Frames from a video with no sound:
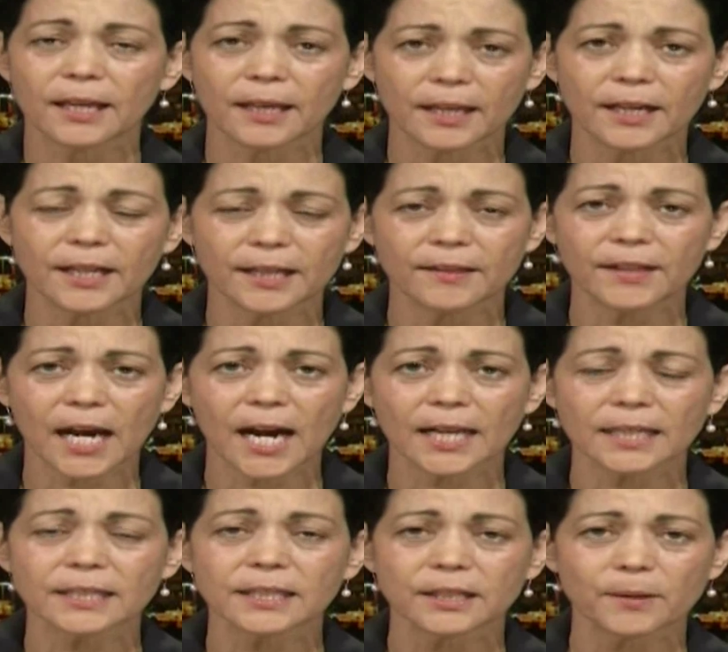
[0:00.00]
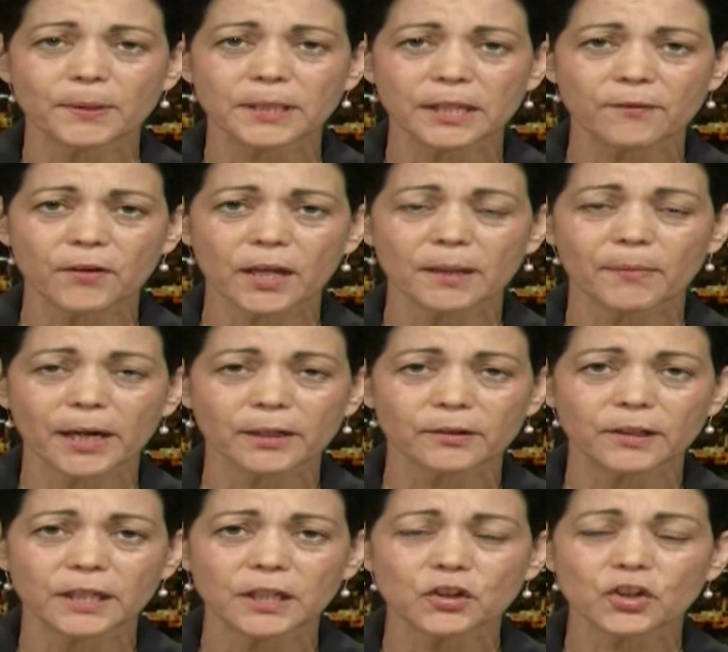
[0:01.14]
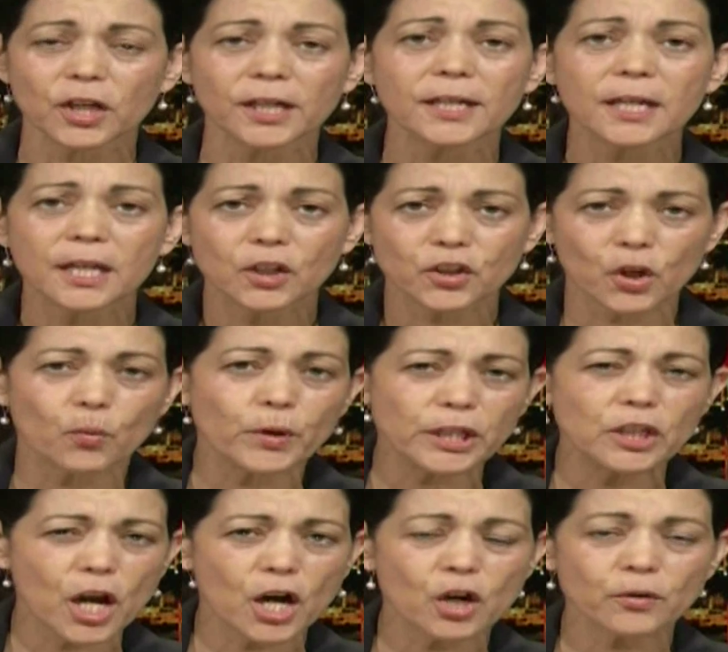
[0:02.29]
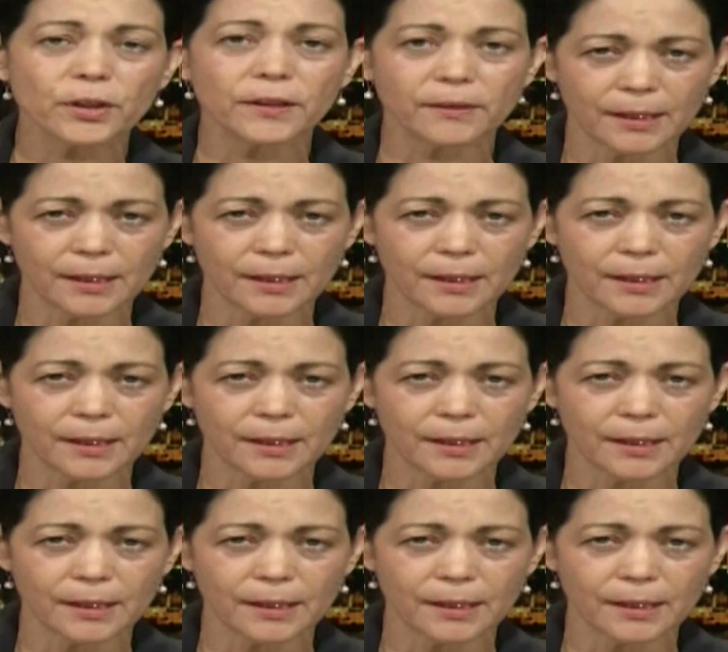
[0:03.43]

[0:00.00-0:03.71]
in the islands in the Pacific and Micronesia. So we know that